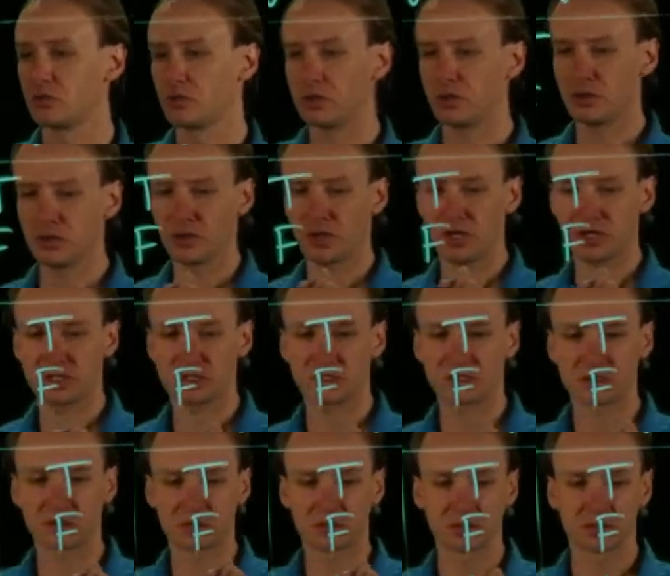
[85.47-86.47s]
well,
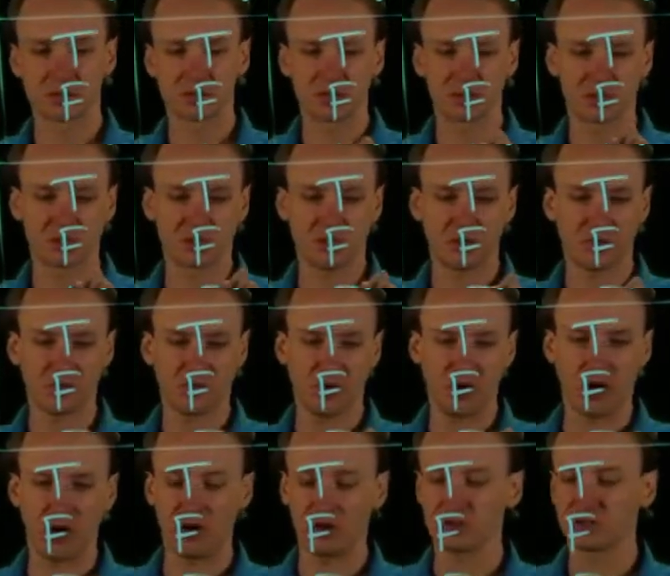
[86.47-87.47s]
that's still
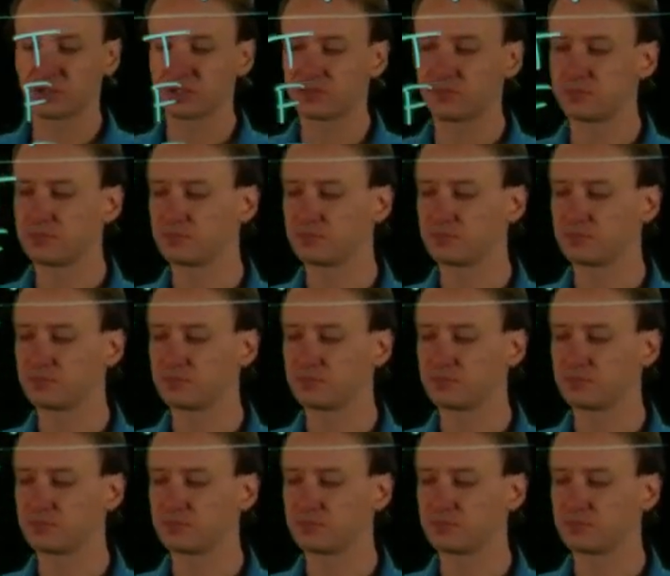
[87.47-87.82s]
false.